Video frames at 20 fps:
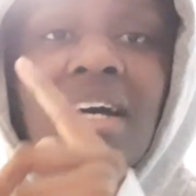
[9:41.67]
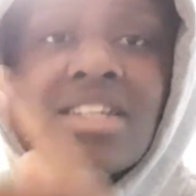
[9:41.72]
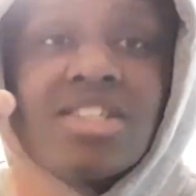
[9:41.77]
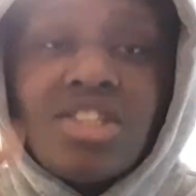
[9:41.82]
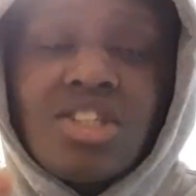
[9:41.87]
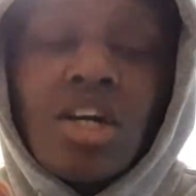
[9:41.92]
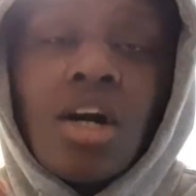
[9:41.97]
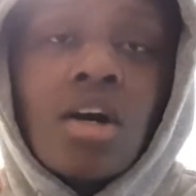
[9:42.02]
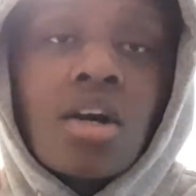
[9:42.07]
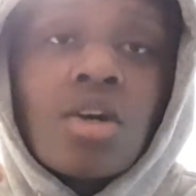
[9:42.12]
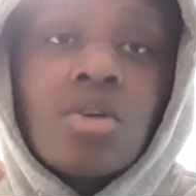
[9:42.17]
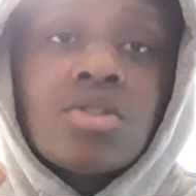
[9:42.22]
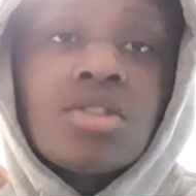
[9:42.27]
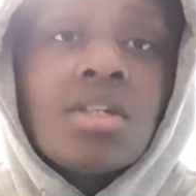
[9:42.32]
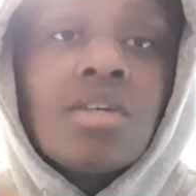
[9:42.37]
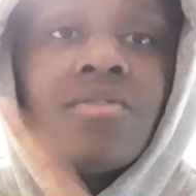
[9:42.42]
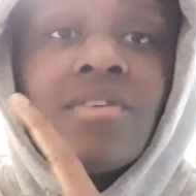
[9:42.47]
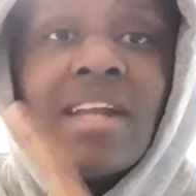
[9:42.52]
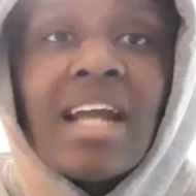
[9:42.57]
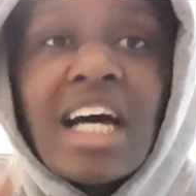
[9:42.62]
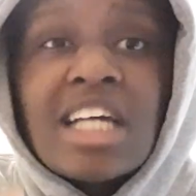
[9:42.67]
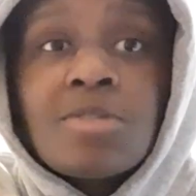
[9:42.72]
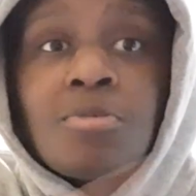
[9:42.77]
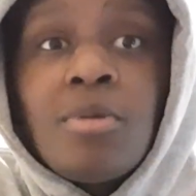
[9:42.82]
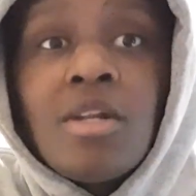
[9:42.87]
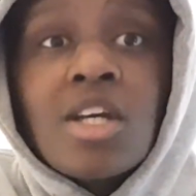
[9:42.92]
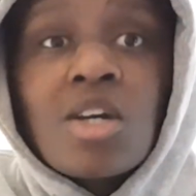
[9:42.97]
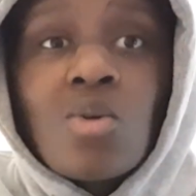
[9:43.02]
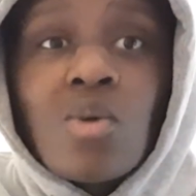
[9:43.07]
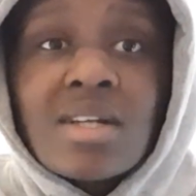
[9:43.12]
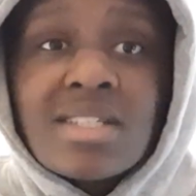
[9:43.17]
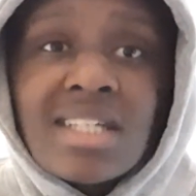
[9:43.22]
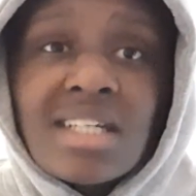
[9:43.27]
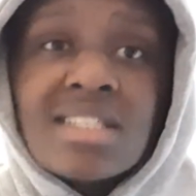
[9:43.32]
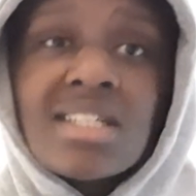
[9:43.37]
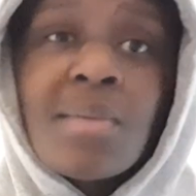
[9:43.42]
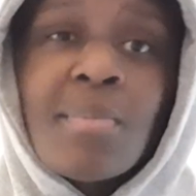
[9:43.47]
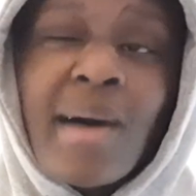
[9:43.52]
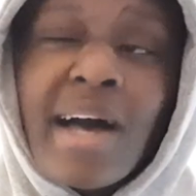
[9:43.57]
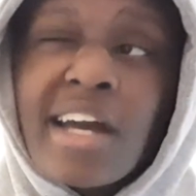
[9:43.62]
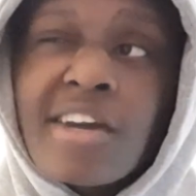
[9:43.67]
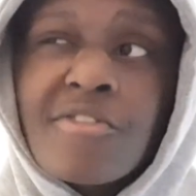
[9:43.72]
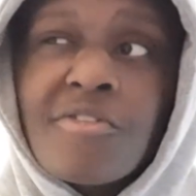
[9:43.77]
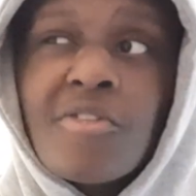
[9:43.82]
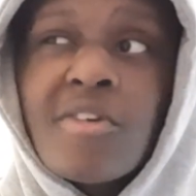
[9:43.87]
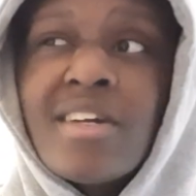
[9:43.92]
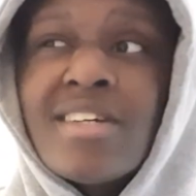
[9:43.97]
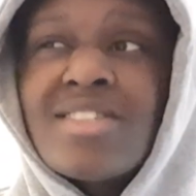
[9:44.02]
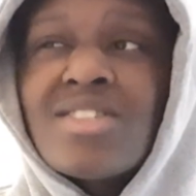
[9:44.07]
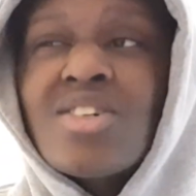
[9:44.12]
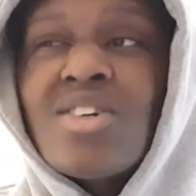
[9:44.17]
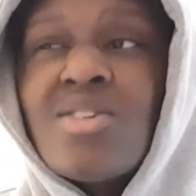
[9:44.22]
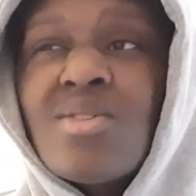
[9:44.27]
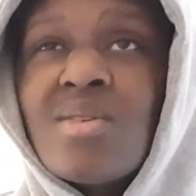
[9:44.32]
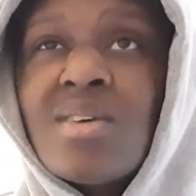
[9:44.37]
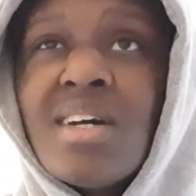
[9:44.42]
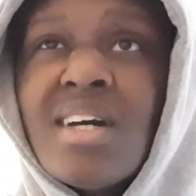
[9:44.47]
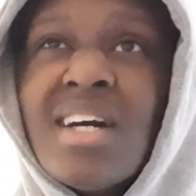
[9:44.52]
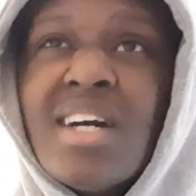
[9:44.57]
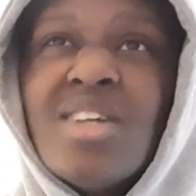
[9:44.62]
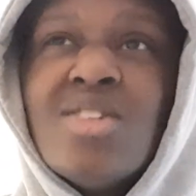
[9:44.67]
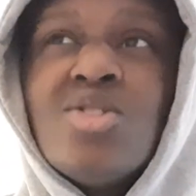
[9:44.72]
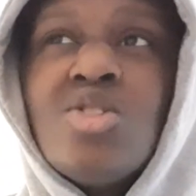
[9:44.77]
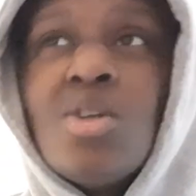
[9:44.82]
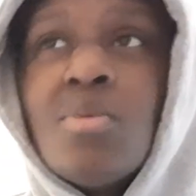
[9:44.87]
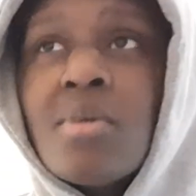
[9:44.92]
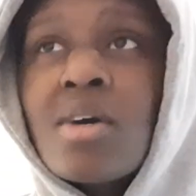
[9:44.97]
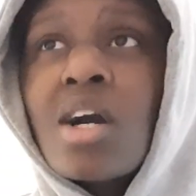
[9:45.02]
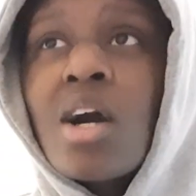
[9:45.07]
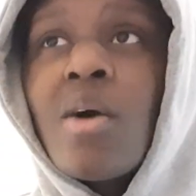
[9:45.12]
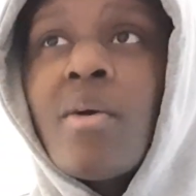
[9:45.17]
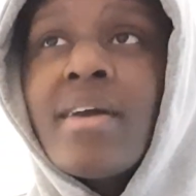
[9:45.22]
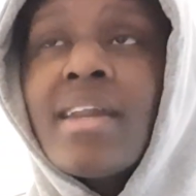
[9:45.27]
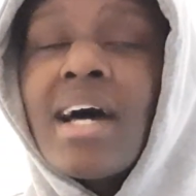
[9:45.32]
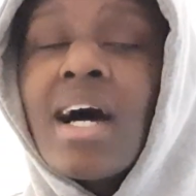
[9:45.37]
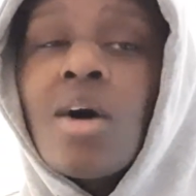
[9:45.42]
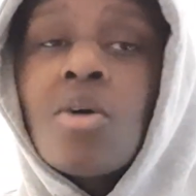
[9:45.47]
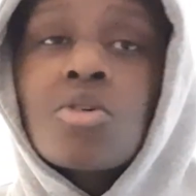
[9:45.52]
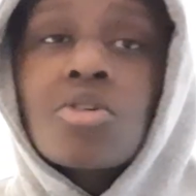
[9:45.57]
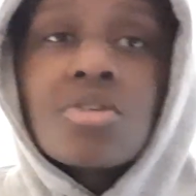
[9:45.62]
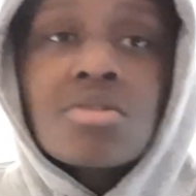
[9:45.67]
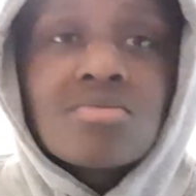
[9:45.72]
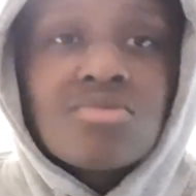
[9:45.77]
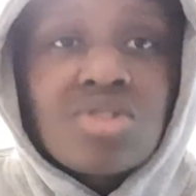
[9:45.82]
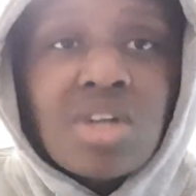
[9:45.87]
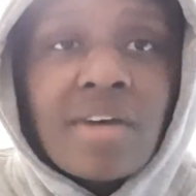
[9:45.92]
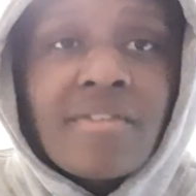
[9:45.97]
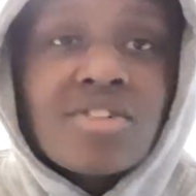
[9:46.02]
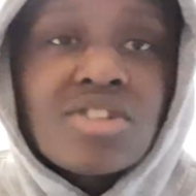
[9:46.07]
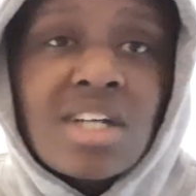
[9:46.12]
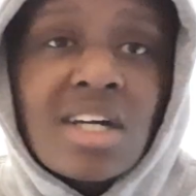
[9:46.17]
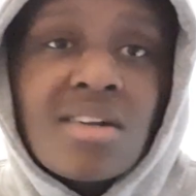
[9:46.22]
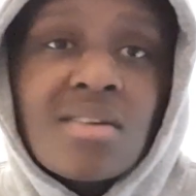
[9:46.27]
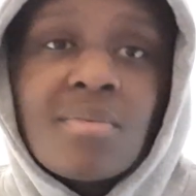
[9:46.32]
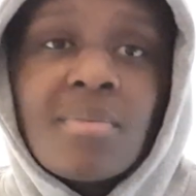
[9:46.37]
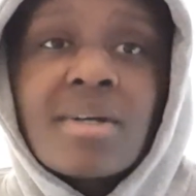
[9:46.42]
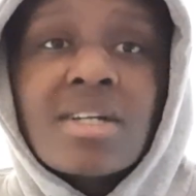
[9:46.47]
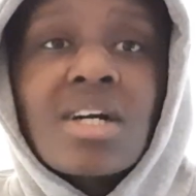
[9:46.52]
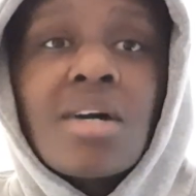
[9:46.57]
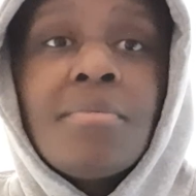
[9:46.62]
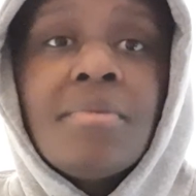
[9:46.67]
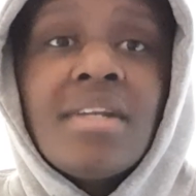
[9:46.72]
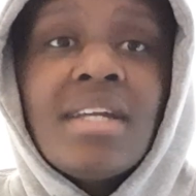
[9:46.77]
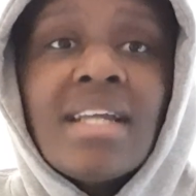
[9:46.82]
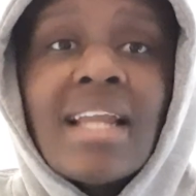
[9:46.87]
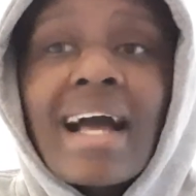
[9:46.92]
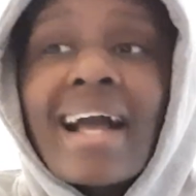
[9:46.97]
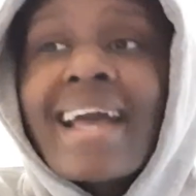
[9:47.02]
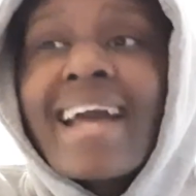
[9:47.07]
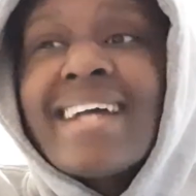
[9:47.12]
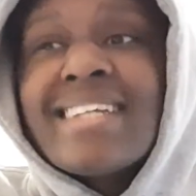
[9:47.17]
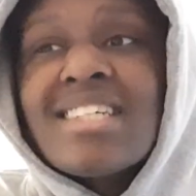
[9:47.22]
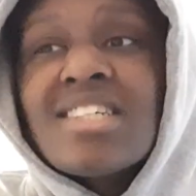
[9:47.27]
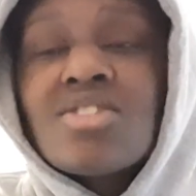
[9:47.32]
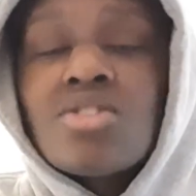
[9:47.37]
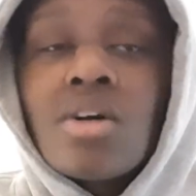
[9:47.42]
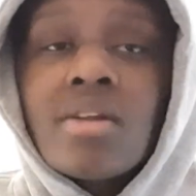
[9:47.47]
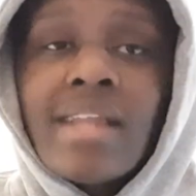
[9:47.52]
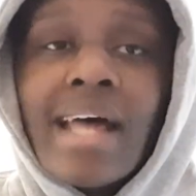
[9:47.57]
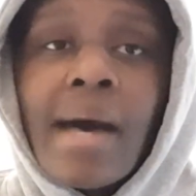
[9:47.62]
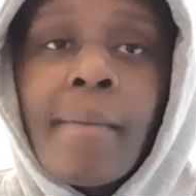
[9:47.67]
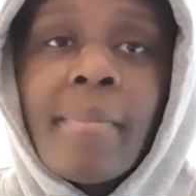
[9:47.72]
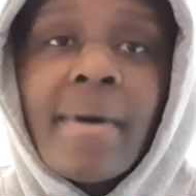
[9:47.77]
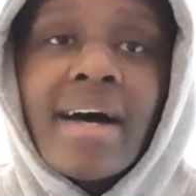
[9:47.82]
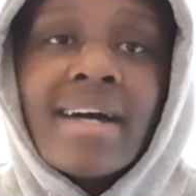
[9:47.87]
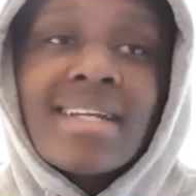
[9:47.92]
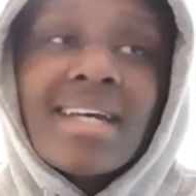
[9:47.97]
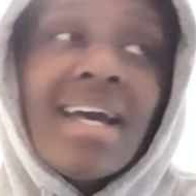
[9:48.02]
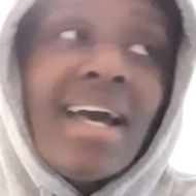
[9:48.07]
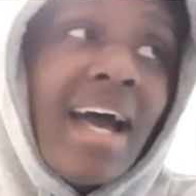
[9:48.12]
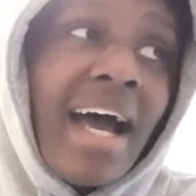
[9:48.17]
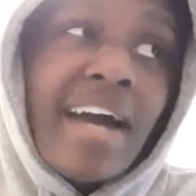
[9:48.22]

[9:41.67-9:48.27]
Thiago Silva, and Azpilicueta as a back three. So Zuma going out, Trevor Chalobah coming in, I guess it's not that bad.